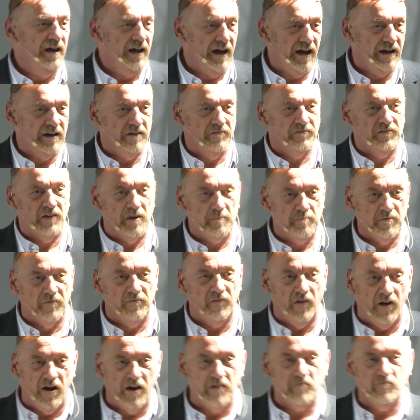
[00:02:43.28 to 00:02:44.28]
and if they
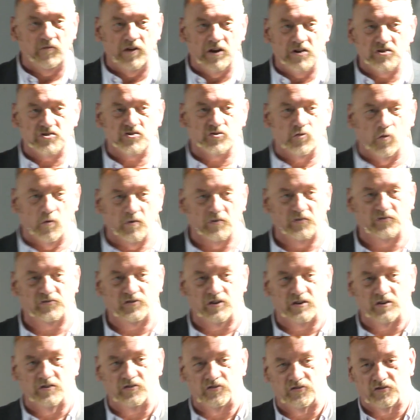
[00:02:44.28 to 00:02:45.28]
provide reassurance
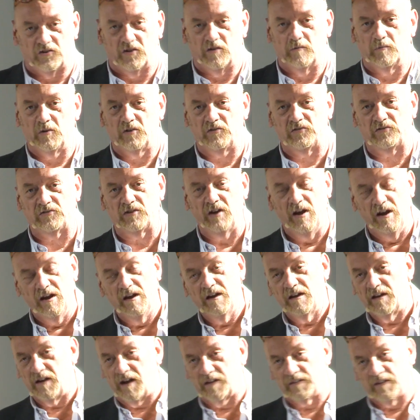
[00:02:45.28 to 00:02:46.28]
to consumers,
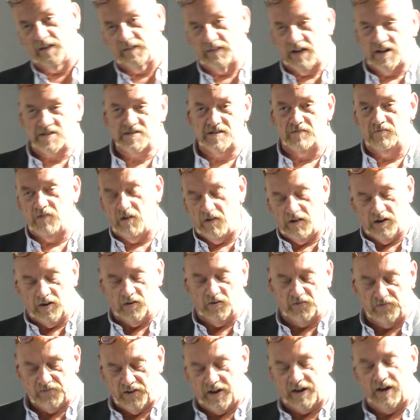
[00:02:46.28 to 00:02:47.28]
then that's a very
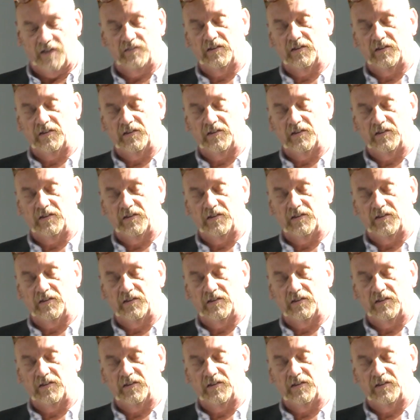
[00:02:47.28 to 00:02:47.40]
good thing.